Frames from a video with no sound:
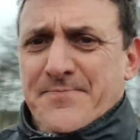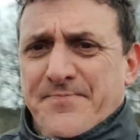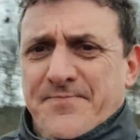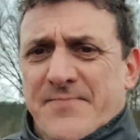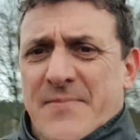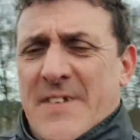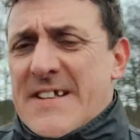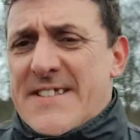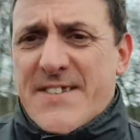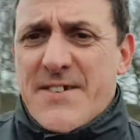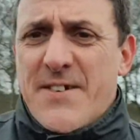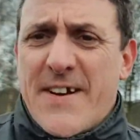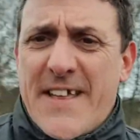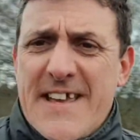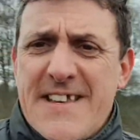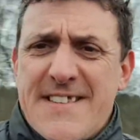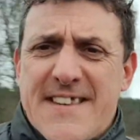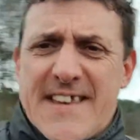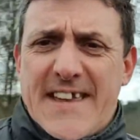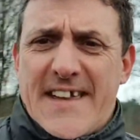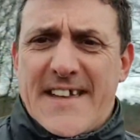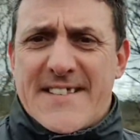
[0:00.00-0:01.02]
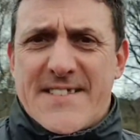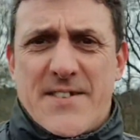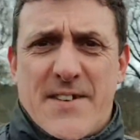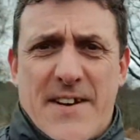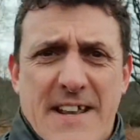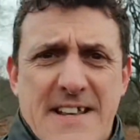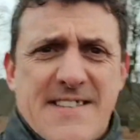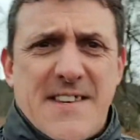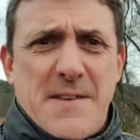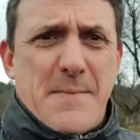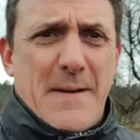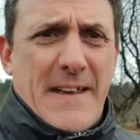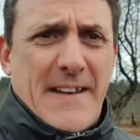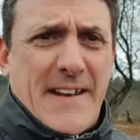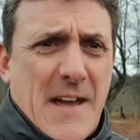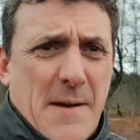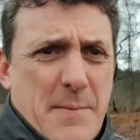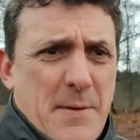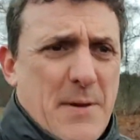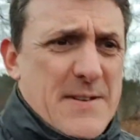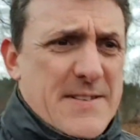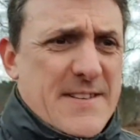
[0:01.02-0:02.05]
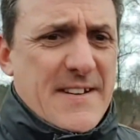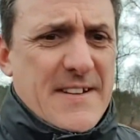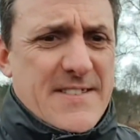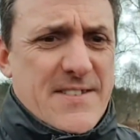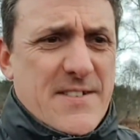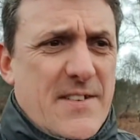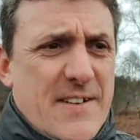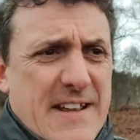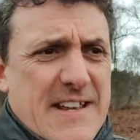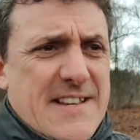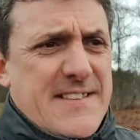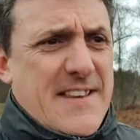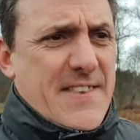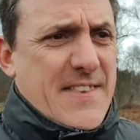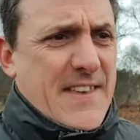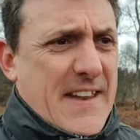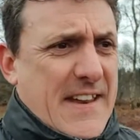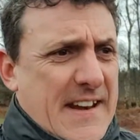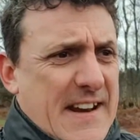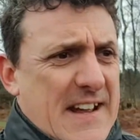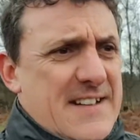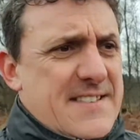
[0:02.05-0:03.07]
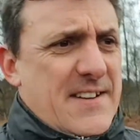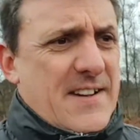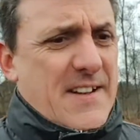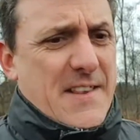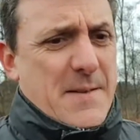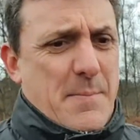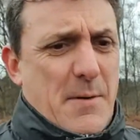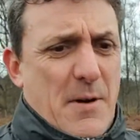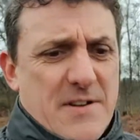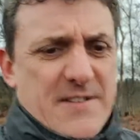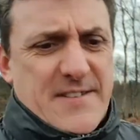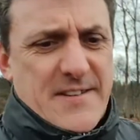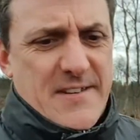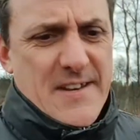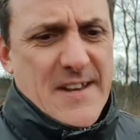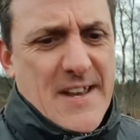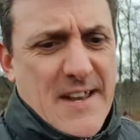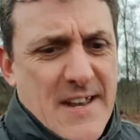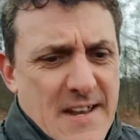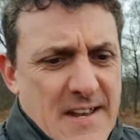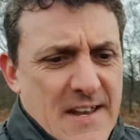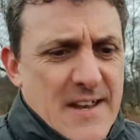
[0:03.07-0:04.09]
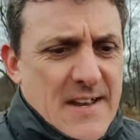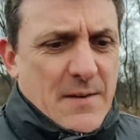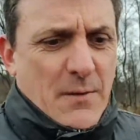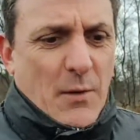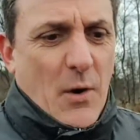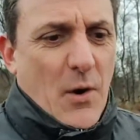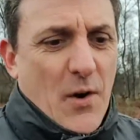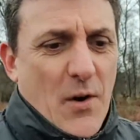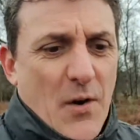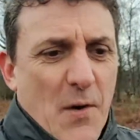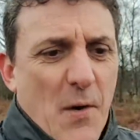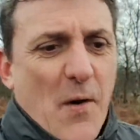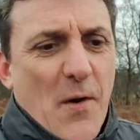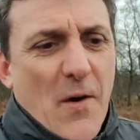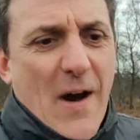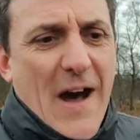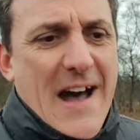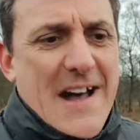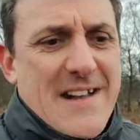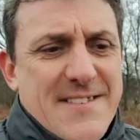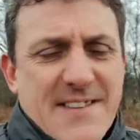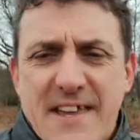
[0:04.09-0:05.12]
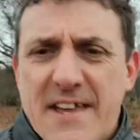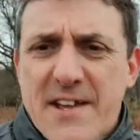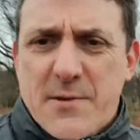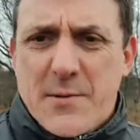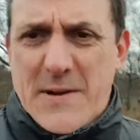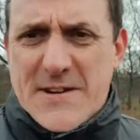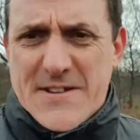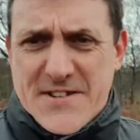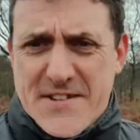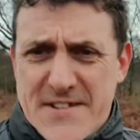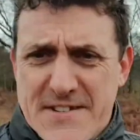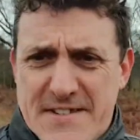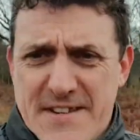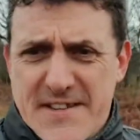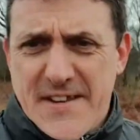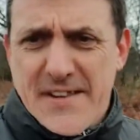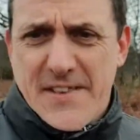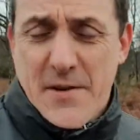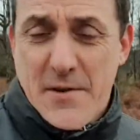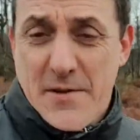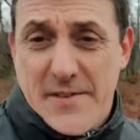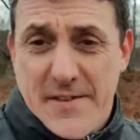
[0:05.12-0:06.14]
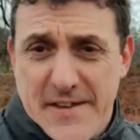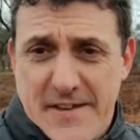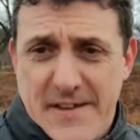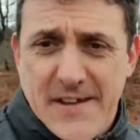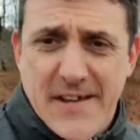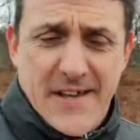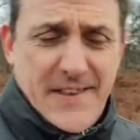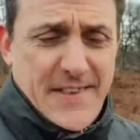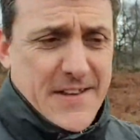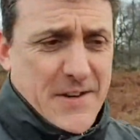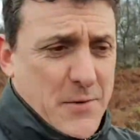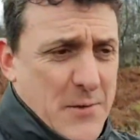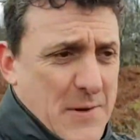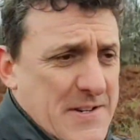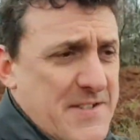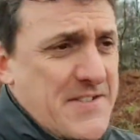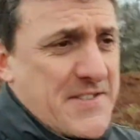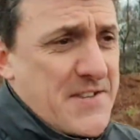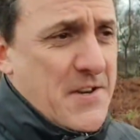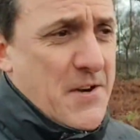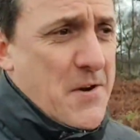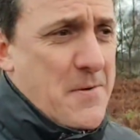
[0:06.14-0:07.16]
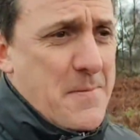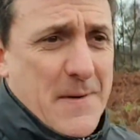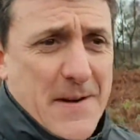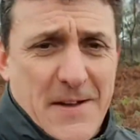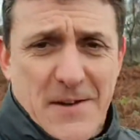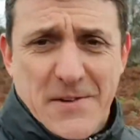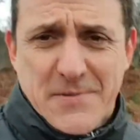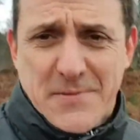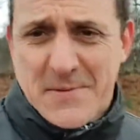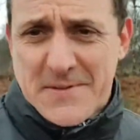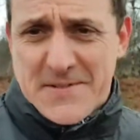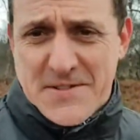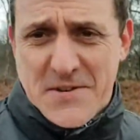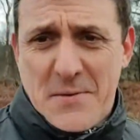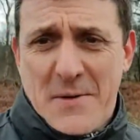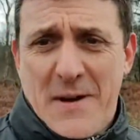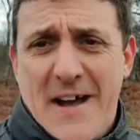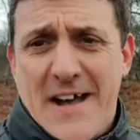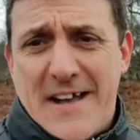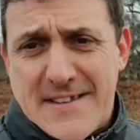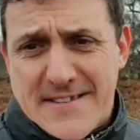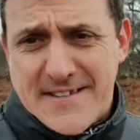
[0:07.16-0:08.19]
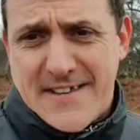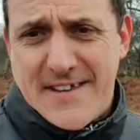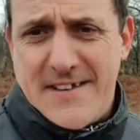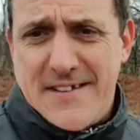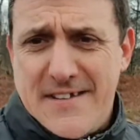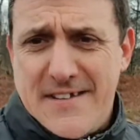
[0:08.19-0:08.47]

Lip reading: It's not easy. It's not easy being that person. It's not easy thinking outside the box, or asking questions, the questions that nobody else wants to ask.